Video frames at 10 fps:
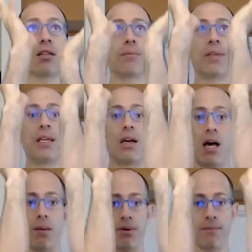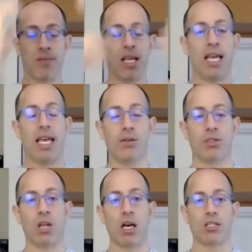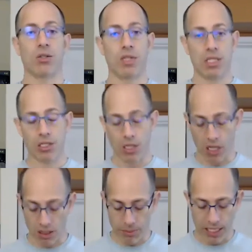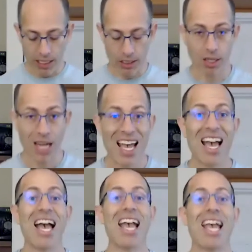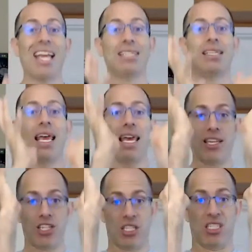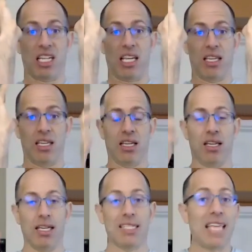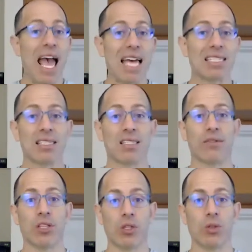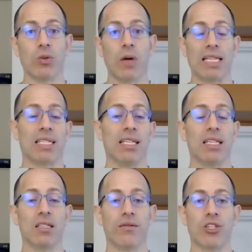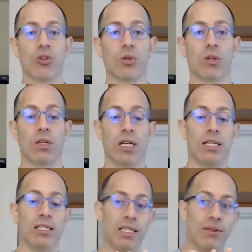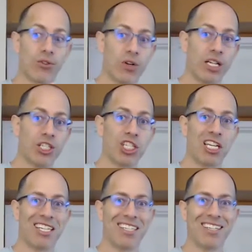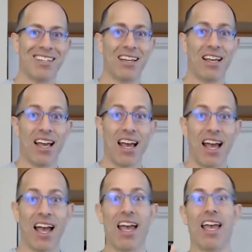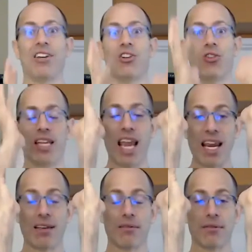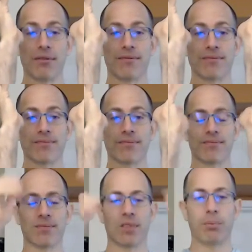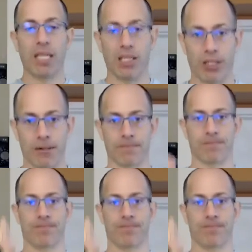something up. In UZAZU, this is called pillar, and it's agency. It's the essence of you as an individual, differentiated and creative. Pillar.